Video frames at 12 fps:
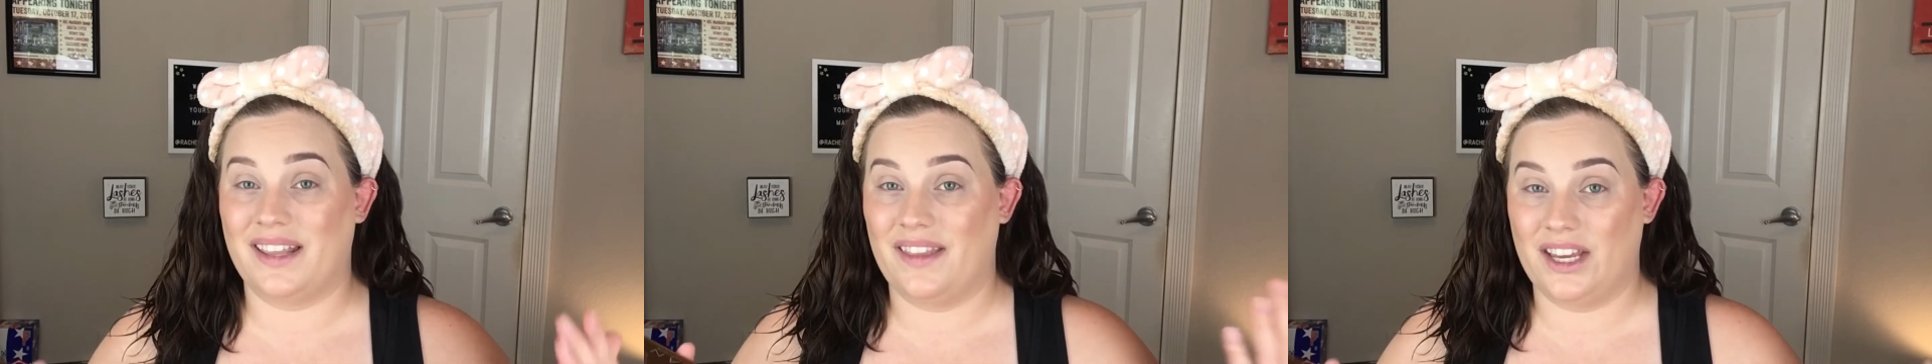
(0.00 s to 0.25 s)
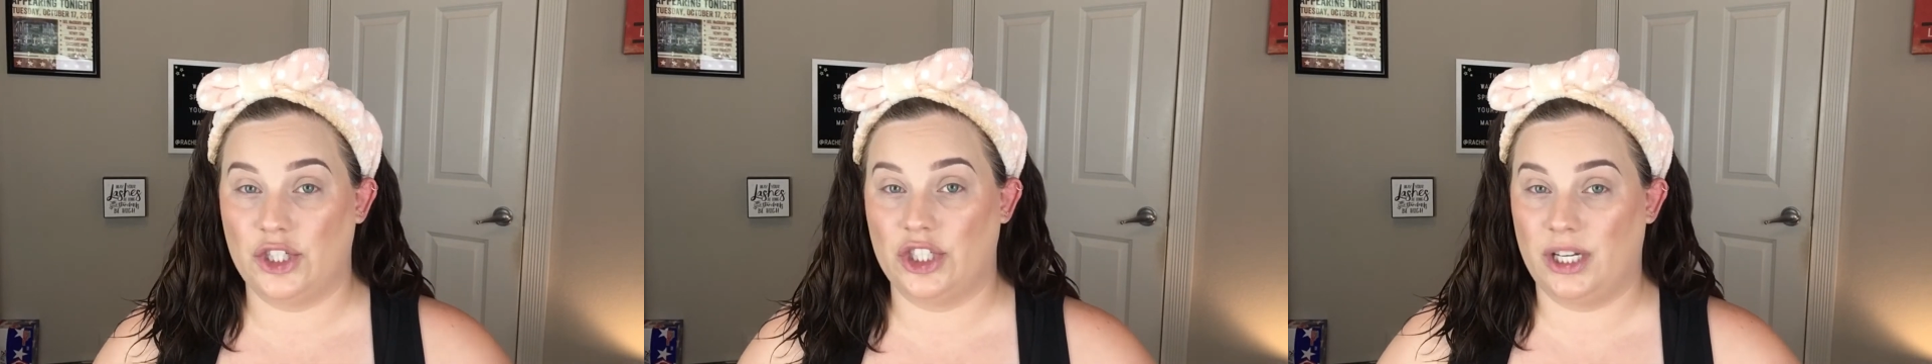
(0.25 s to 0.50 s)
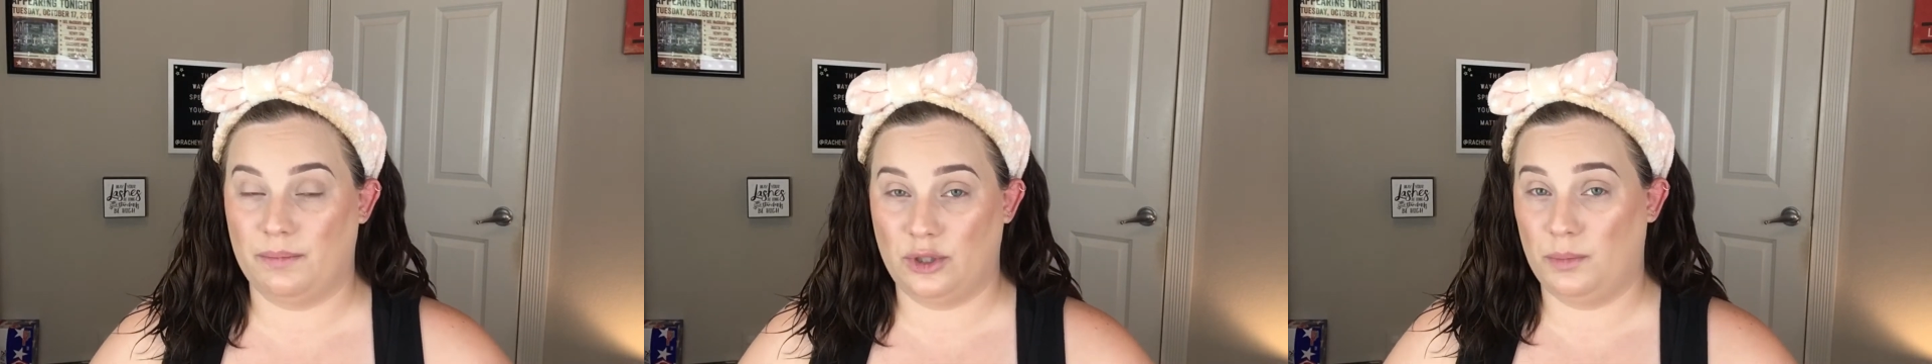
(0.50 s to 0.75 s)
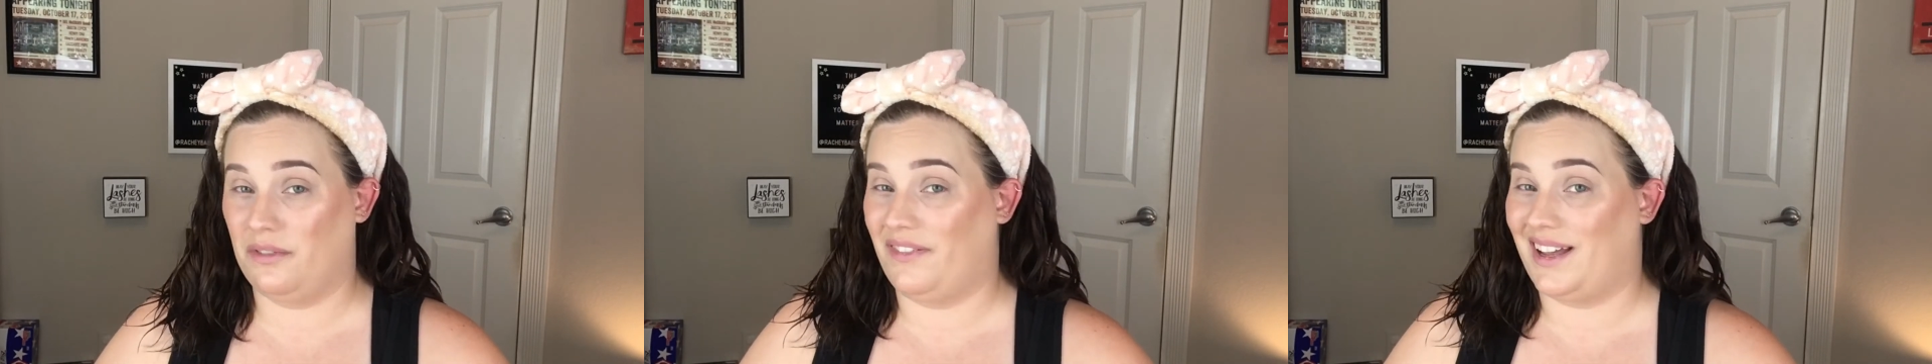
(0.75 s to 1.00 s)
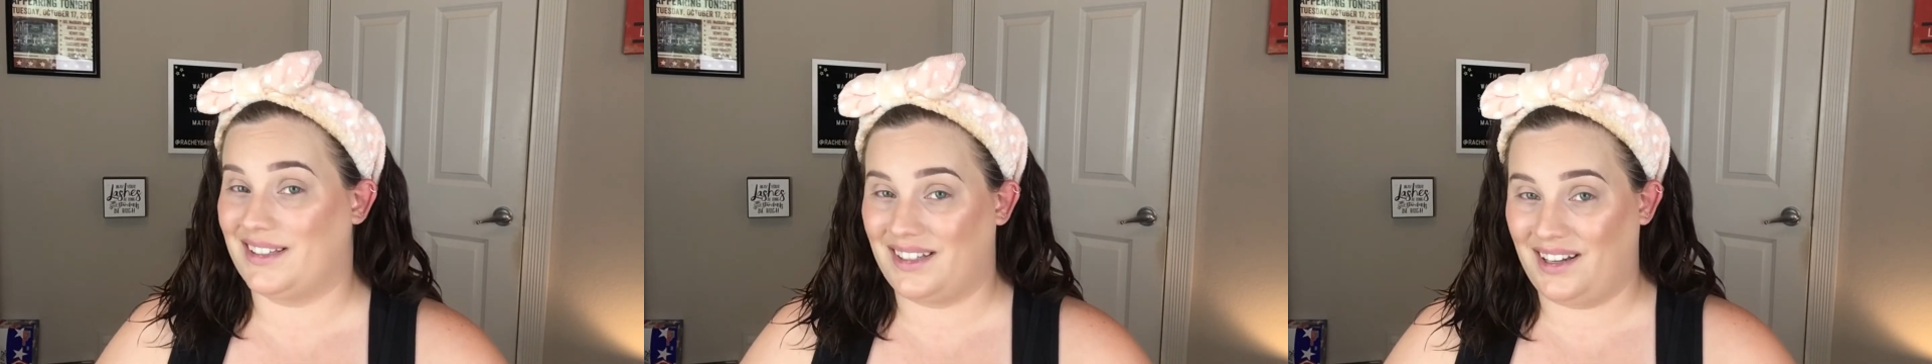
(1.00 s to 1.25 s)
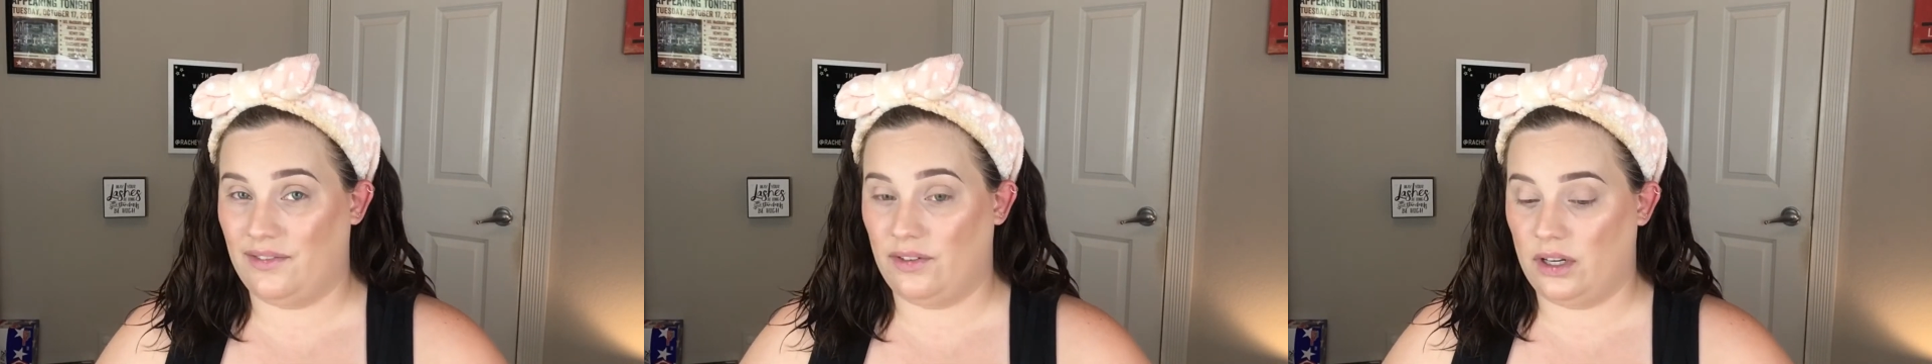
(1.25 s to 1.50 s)
and they ship super fast
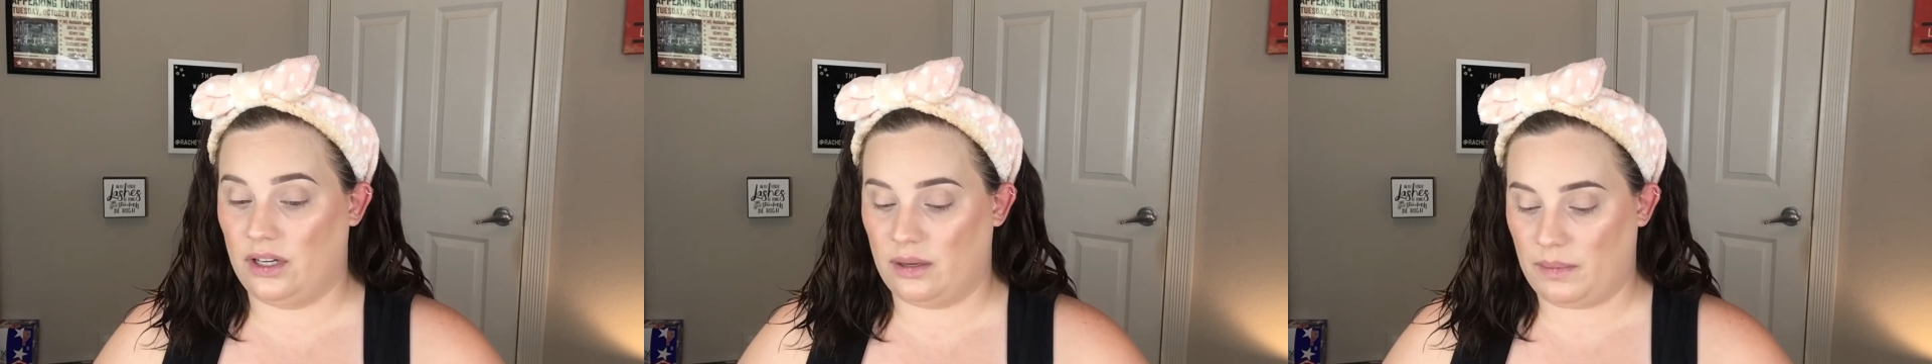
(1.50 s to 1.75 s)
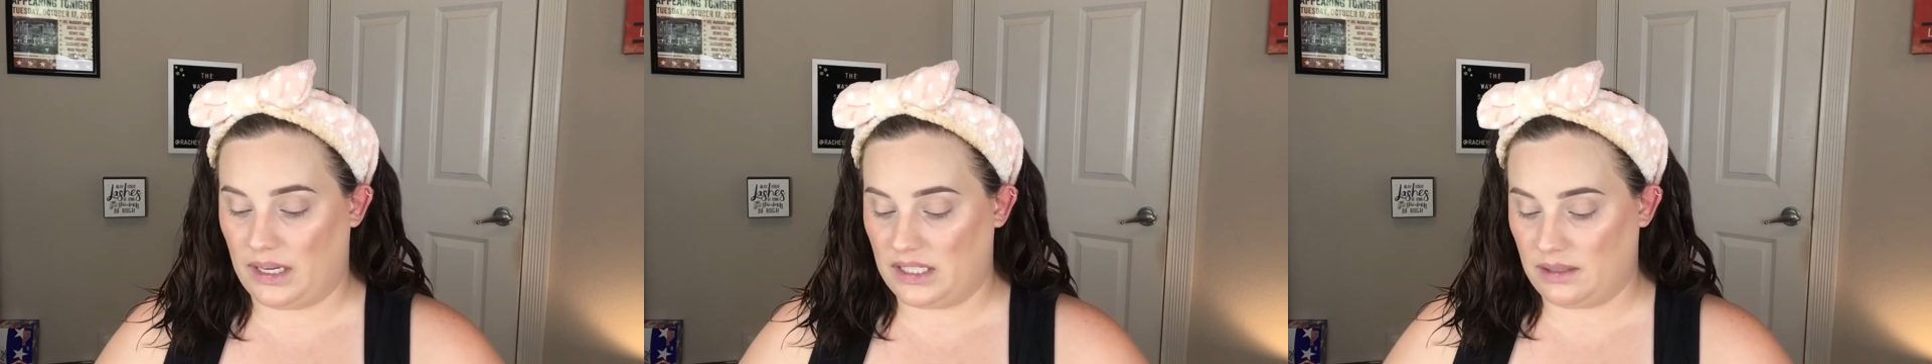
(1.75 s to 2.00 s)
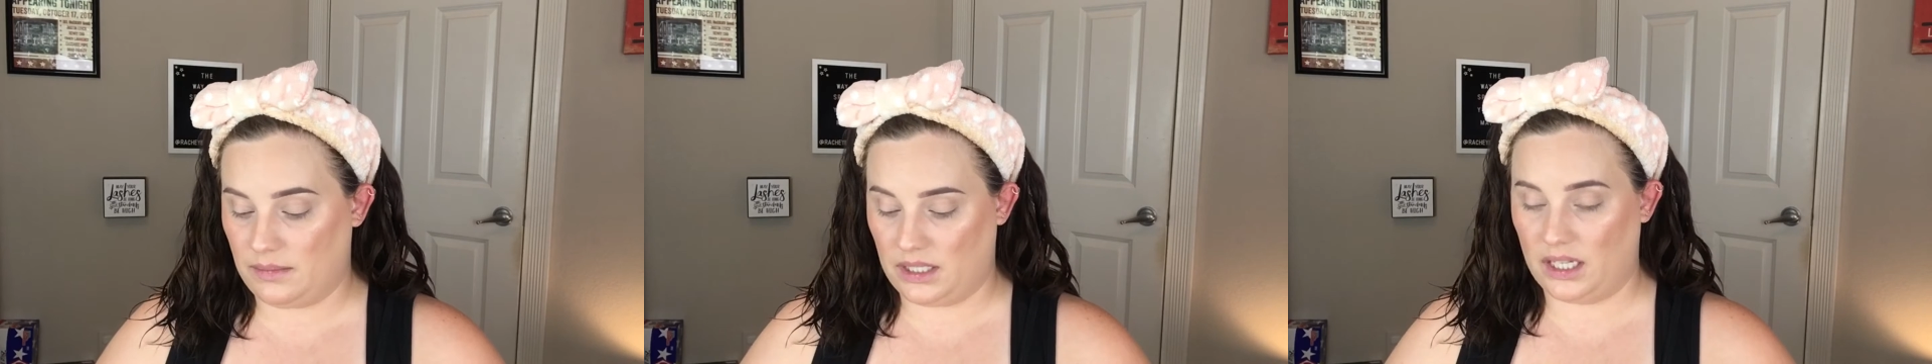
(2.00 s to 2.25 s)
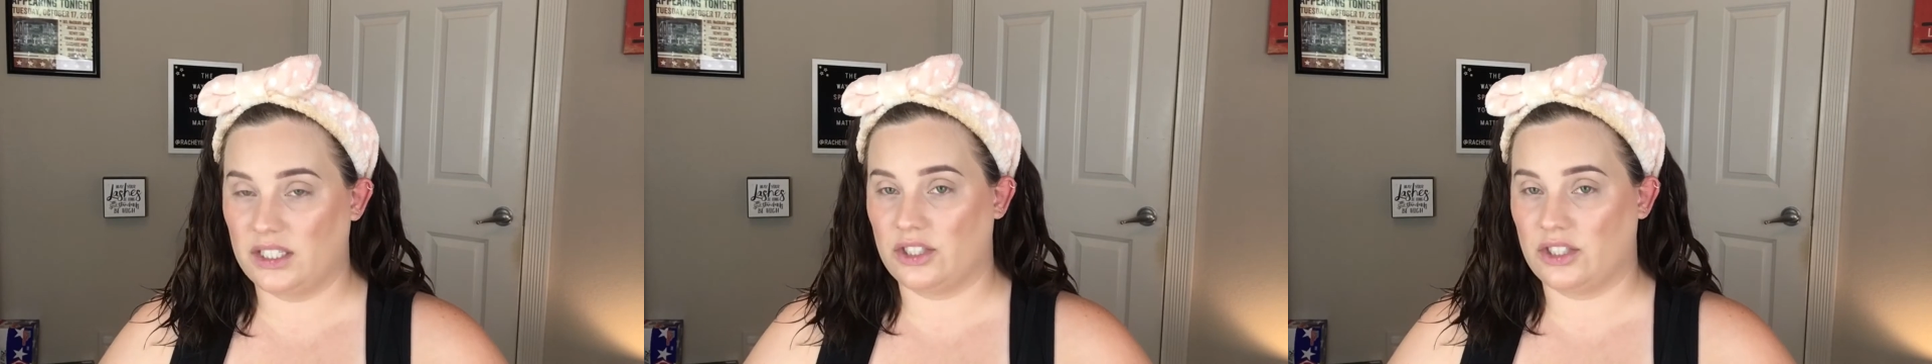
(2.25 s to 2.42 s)
even in a pandemic.